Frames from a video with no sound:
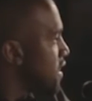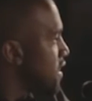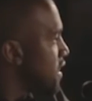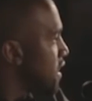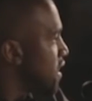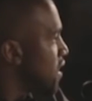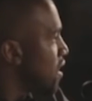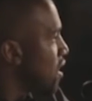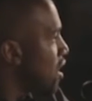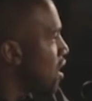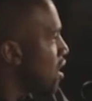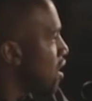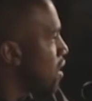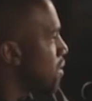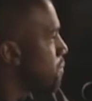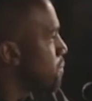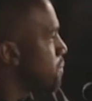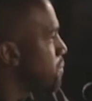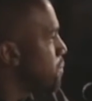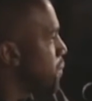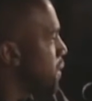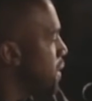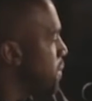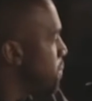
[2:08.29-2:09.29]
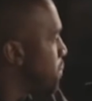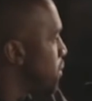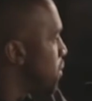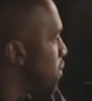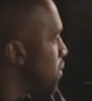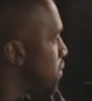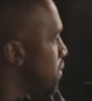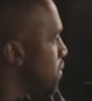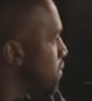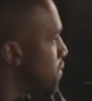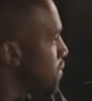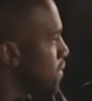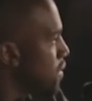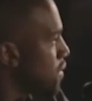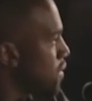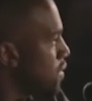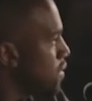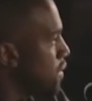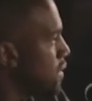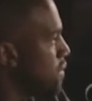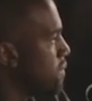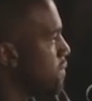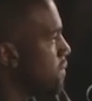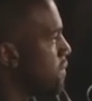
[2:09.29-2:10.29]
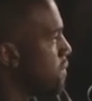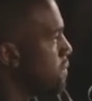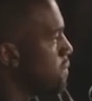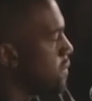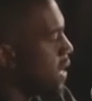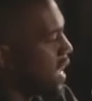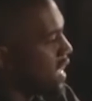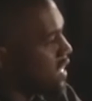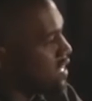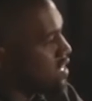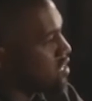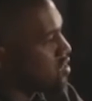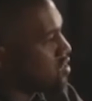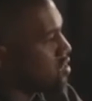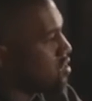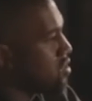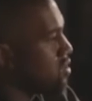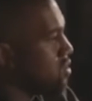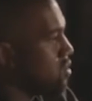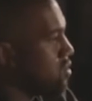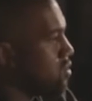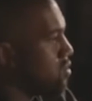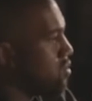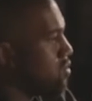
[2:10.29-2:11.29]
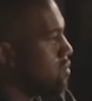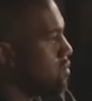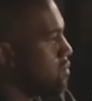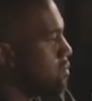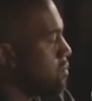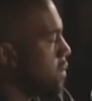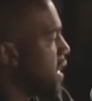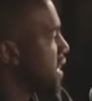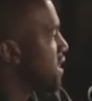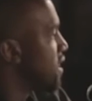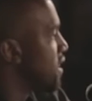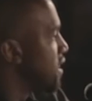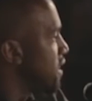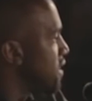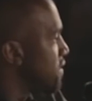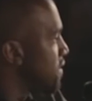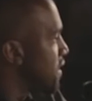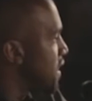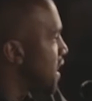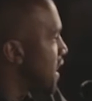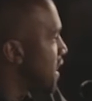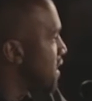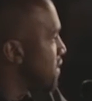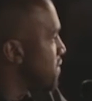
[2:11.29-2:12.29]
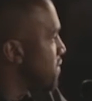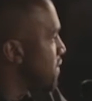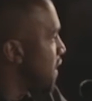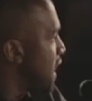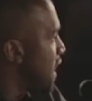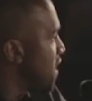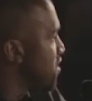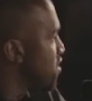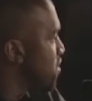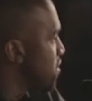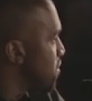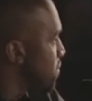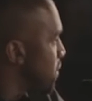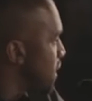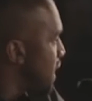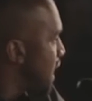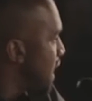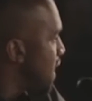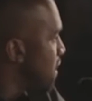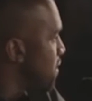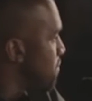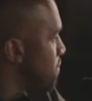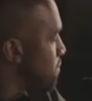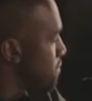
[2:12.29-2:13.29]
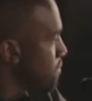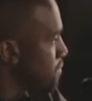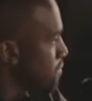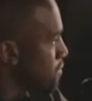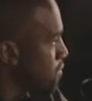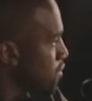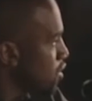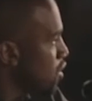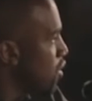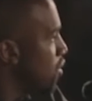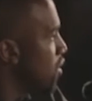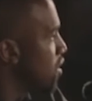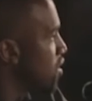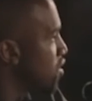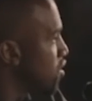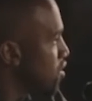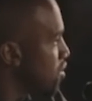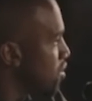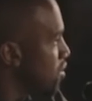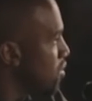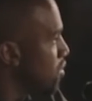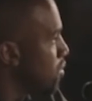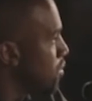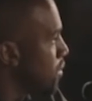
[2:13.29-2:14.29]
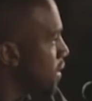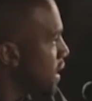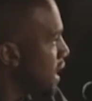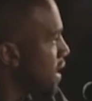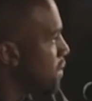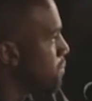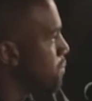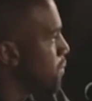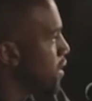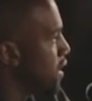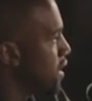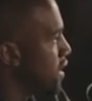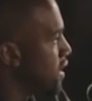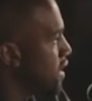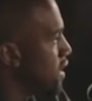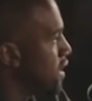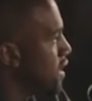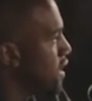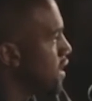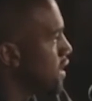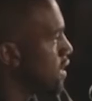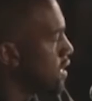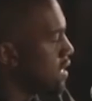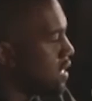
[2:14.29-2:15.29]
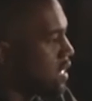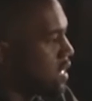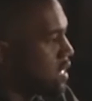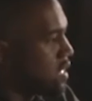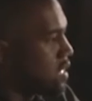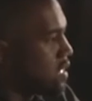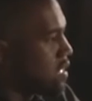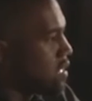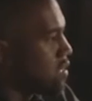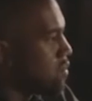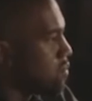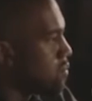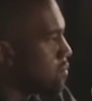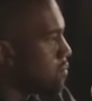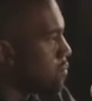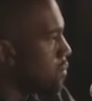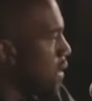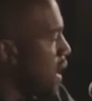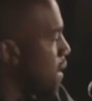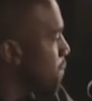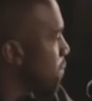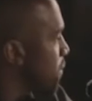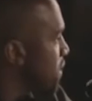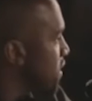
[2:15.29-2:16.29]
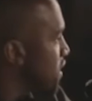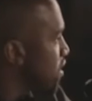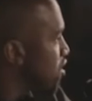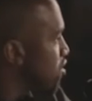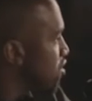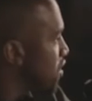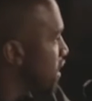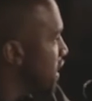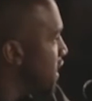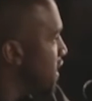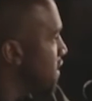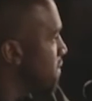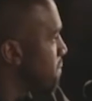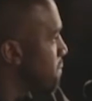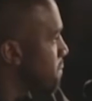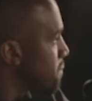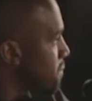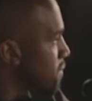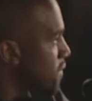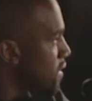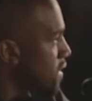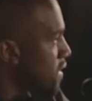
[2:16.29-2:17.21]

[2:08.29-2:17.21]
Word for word: there are people who have managed to make a living out of fashion without going to school, without being properly trained.